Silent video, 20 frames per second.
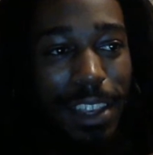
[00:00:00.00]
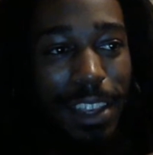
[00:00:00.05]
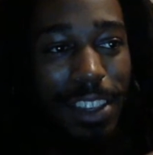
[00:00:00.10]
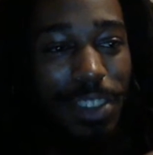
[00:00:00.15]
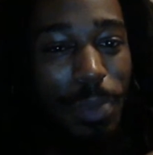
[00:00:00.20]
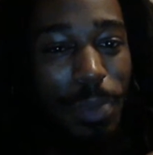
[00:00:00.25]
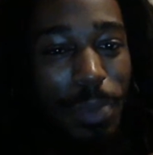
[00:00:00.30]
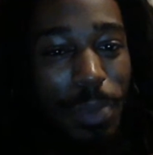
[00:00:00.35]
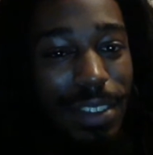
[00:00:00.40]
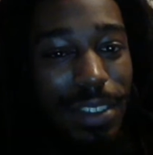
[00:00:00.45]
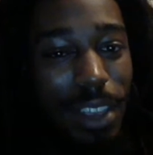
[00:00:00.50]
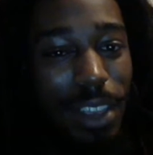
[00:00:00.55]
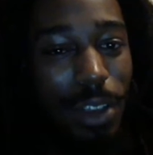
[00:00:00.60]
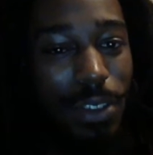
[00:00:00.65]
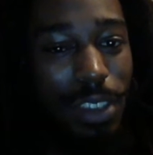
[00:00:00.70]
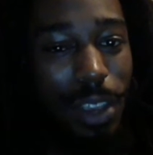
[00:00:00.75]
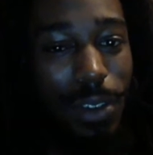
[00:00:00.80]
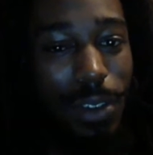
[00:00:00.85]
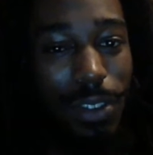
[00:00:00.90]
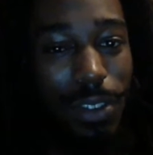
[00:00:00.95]
on Space
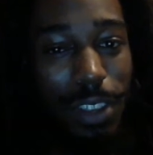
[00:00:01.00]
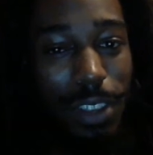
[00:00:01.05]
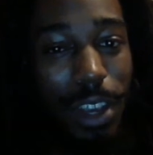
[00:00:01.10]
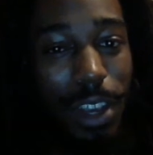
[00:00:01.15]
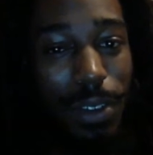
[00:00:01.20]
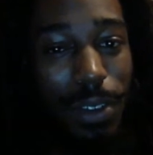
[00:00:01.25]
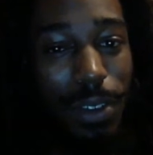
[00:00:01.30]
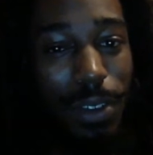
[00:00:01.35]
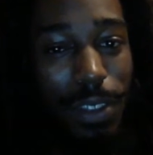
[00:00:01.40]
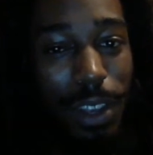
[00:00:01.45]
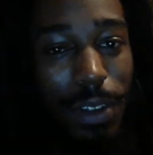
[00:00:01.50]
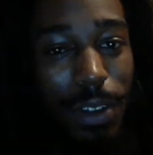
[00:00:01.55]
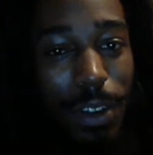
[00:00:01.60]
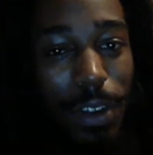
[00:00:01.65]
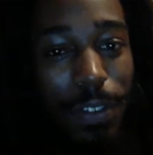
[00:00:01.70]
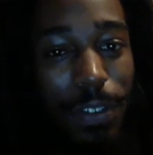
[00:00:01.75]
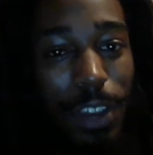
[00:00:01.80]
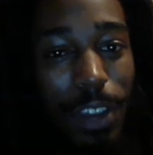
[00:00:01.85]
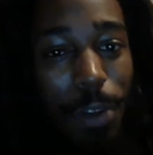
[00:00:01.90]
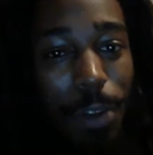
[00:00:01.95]
Ghost Coast to Coast. I don't know
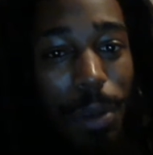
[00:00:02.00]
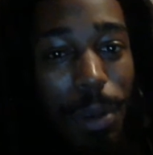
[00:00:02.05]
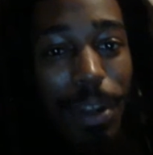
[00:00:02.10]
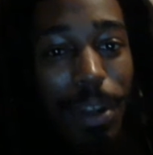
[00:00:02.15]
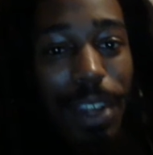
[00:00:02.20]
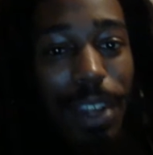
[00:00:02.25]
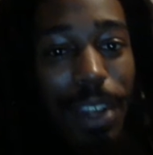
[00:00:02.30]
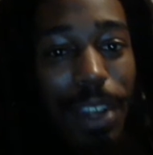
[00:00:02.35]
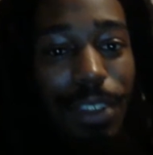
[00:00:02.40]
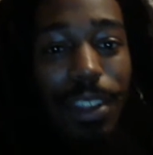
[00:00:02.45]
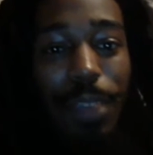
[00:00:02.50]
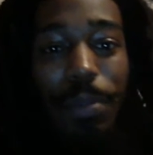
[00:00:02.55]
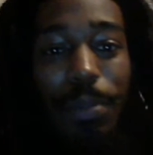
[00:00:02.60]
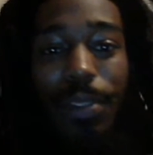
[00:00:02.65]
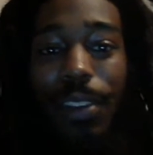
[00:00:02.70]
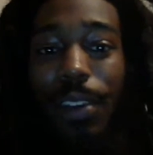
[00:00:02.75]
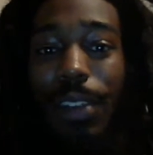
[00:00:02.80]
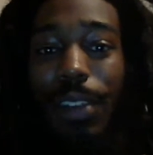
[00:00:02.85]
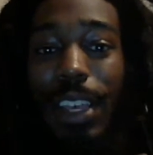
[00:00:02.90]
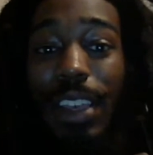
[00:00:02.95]
if y'all remember that
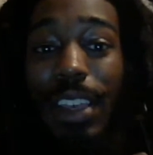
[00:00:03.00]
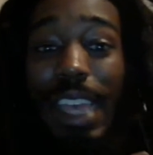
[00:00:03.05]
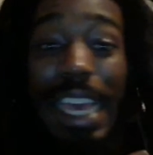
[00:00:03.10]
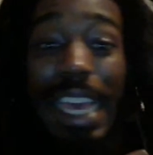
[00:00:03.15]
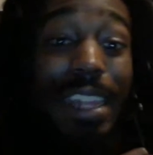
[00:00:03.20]
episode.